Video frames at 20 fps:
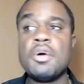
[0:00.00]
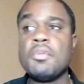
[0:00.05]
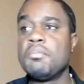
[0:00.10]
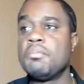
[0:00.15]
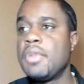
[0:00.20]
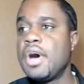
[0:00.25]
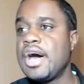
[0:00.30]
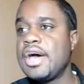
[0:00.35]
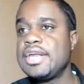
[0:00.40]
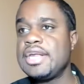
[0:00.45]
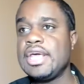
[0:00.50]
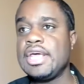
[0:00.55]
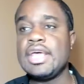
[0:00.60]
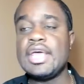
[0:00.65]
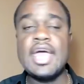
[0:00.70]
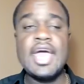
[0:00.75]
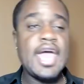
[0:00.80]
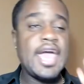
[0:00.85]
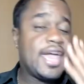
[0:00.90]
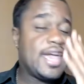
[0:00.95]

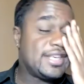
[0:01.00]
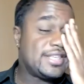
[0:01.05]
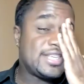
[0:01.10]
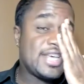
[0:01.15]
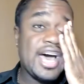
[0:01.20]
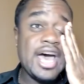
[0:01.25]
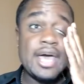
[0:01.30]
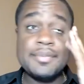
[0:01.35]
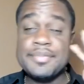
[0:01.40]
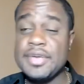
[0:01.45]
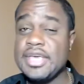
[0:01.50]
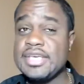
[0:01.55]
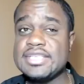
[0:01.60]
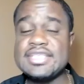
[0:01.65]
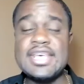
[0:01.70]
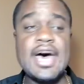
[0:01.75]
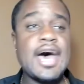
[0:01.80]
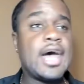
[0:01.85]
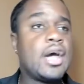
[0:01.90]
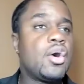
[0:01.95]
money, A side, B
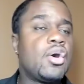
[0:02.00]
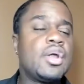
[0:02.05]
side,